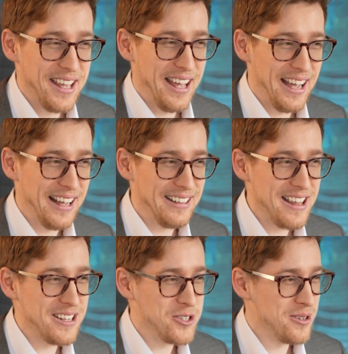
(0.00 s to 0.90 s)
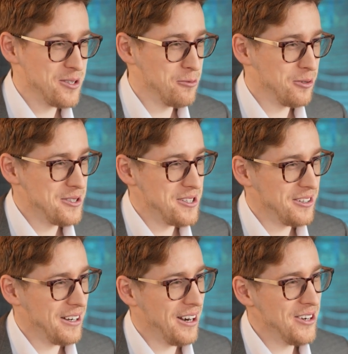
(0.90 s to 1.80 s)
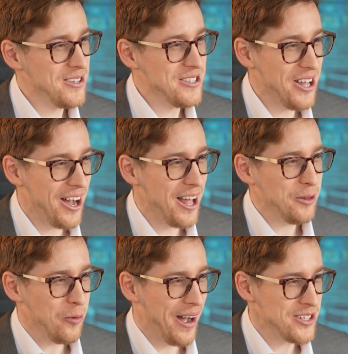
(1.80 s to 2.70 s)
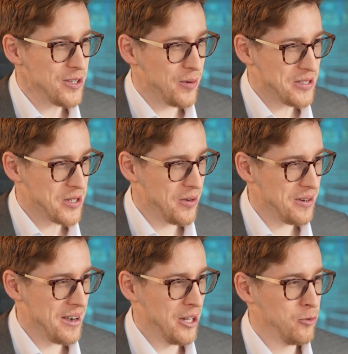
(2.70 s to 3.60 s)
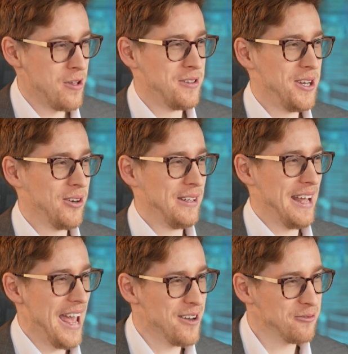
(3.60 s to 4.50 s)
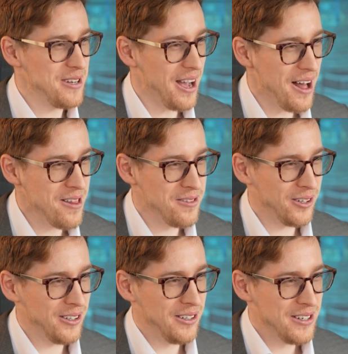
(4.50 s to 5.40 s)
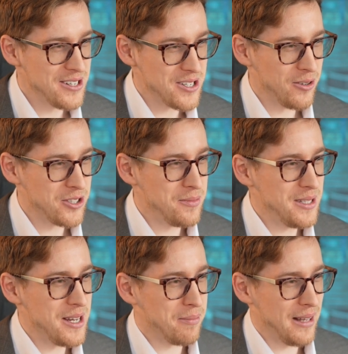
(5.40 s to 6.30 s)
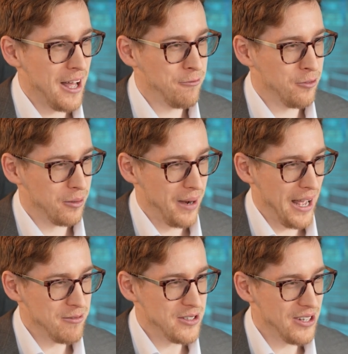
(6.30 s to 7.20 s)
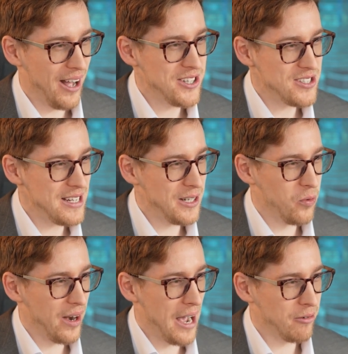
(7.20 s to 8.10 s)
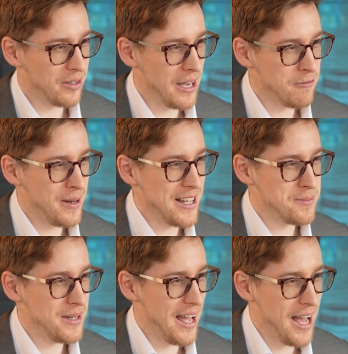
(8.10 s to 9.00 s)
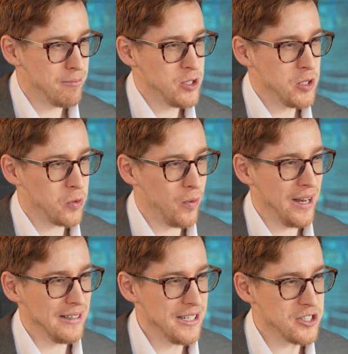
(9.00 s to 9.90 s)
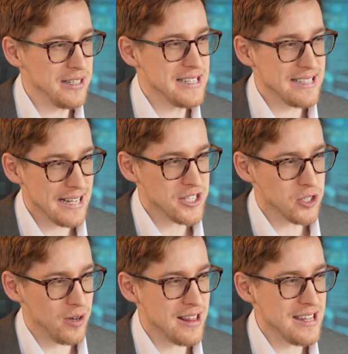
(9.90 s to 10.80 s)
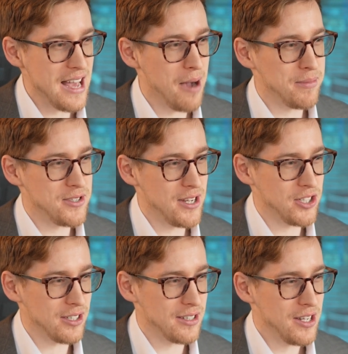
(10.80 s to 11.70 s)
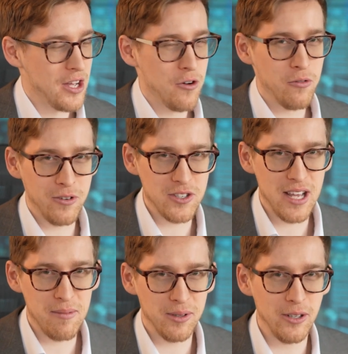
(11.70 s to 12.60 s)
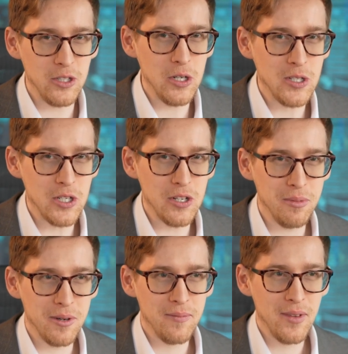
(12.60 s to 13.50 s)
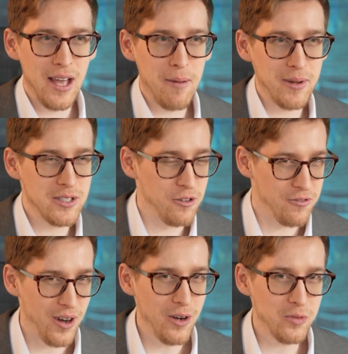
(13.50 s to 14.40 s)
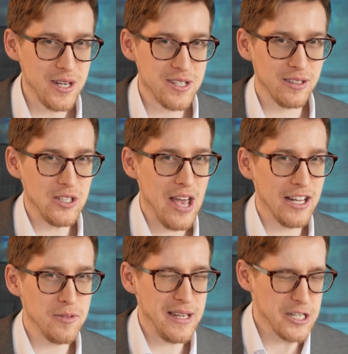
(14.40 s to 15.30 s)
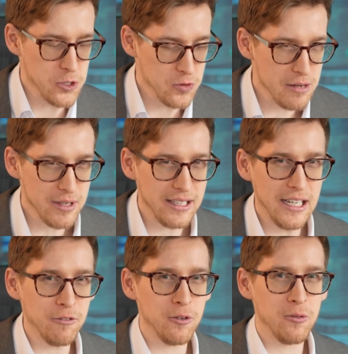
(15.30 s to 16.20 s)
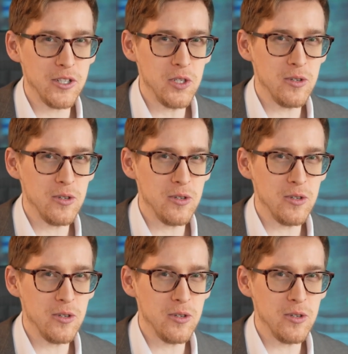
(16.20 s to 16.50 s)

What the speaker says: I like the choice of words here. Are you not watching what's going on with nearly every other social media platform? Have you not seen what our government has been up to, quite literally censoring the opposition? For example, on YouTube, up until very recently, you had to be extremely careful what you